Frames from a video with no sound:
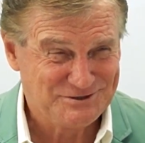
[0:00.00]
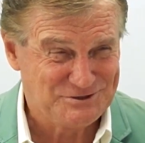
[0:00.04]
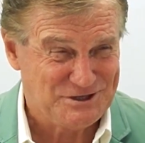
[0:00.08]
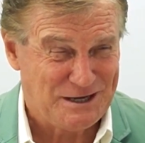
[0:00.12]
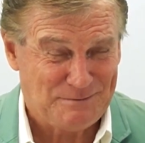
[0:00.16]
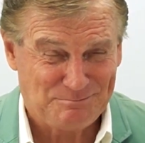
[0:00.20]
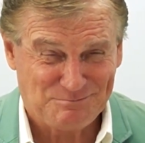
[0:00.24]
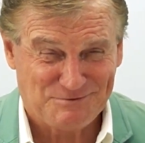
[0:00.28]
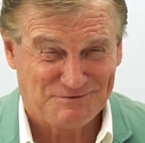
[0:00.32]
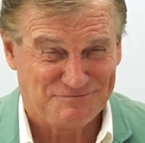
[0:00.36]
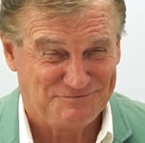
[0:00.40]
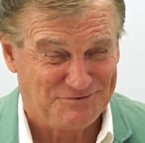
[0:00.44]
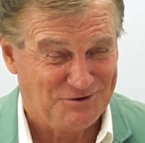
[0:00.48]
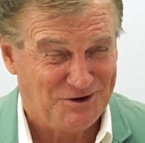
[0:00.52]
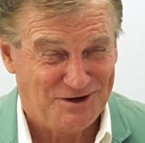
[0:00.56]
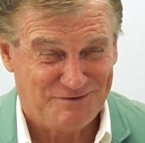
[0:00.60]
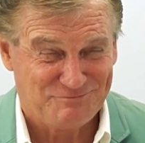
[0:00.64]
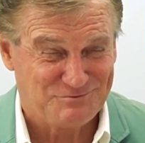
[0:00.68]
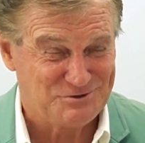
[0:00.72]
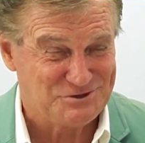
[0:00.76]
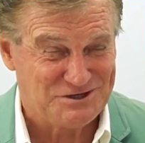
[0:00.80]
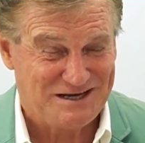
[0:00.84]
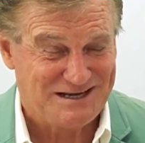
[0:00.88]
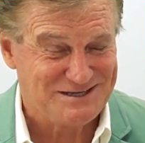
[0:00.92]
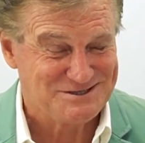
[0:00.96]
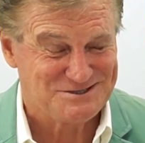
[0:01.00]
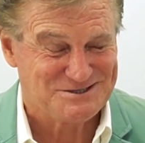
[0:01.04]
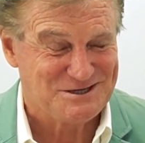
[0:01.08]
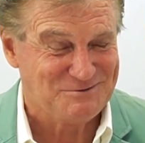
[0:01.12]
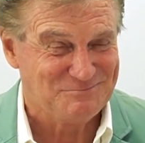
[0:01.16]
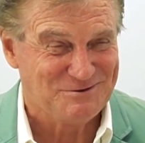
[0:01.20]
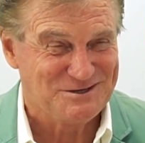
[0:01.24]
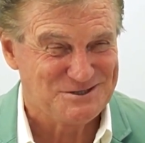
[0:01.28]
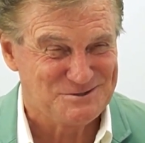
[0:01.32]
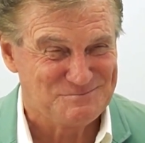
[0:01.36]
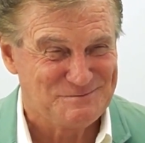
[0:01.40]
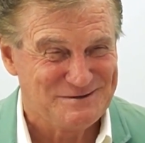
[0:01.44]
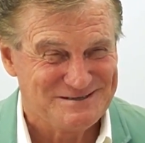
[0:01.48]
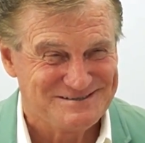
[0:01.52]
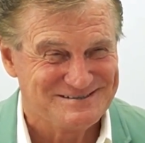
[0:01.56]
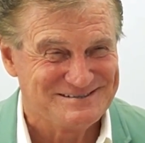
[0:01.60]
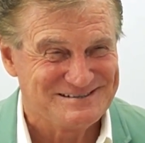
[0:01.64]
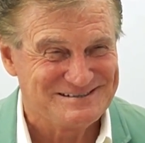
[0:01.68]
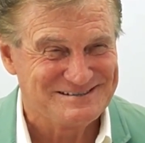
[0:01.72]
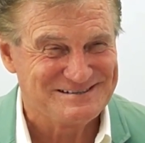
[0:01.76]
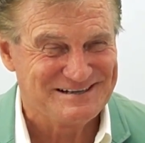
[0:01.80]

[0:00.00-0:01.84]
Chapter five changed someone's business.